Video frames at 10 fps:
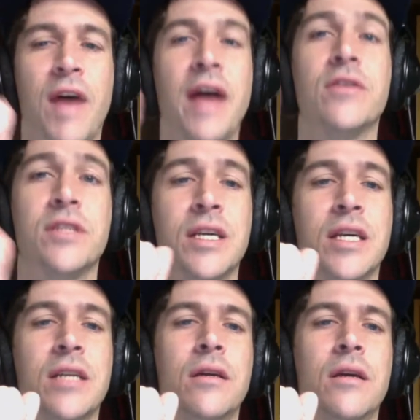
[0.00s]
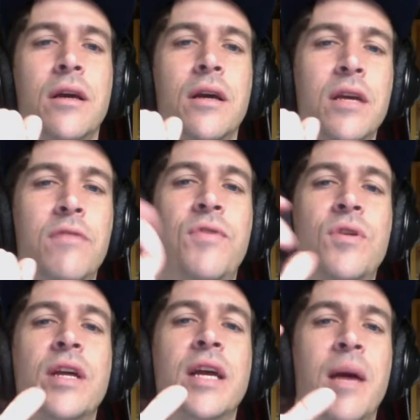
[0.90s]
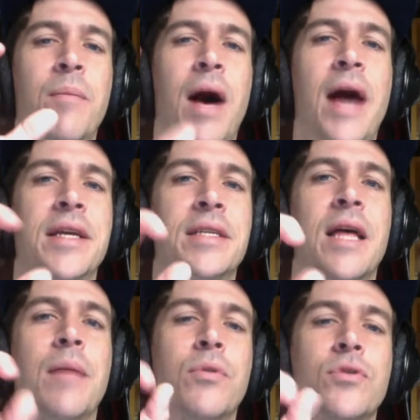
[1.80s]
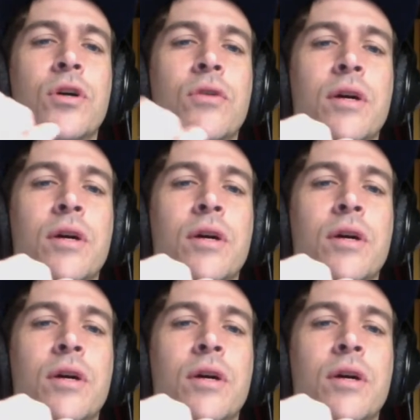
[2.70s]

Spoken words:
scene, he fully embodies that persona.